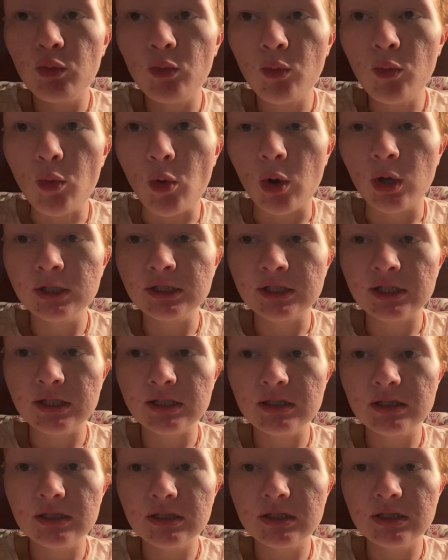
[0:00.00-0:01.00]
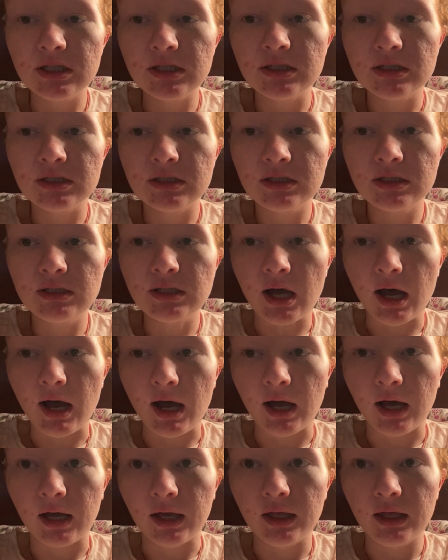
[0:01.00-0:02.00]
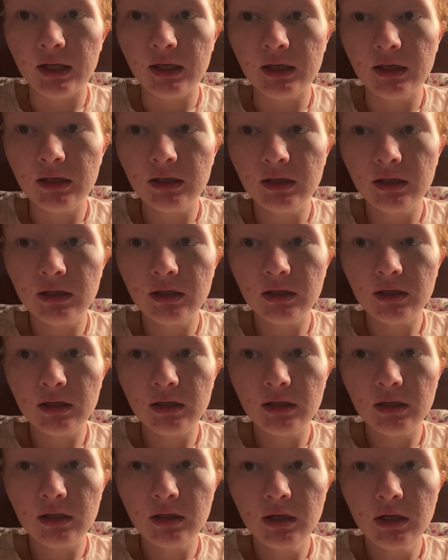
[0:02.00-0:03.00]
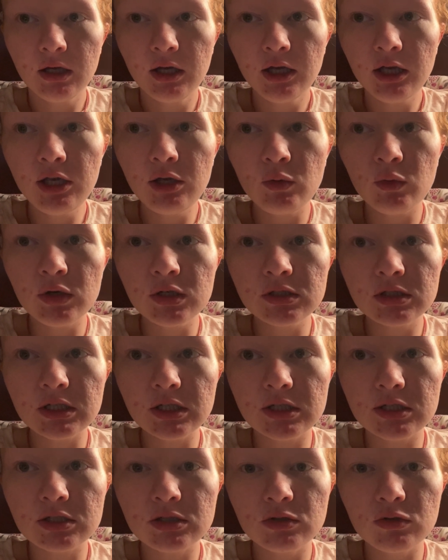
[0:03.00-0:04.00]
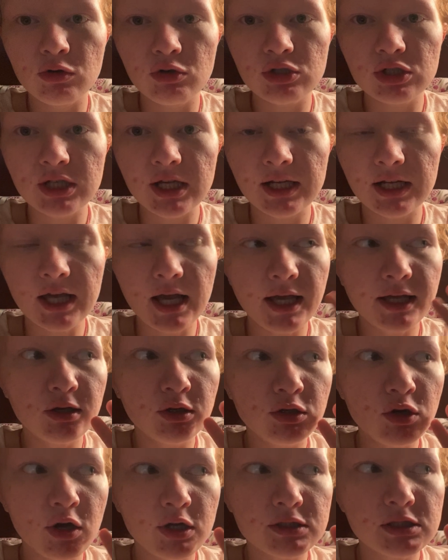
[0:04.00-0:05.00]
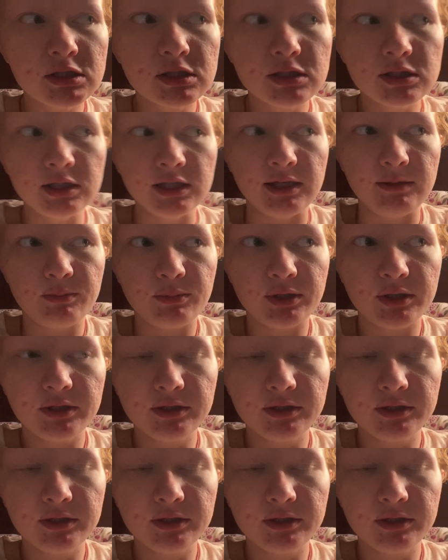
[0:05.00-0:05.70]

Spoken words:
wanted to die. It was excruciating. I could not sleep.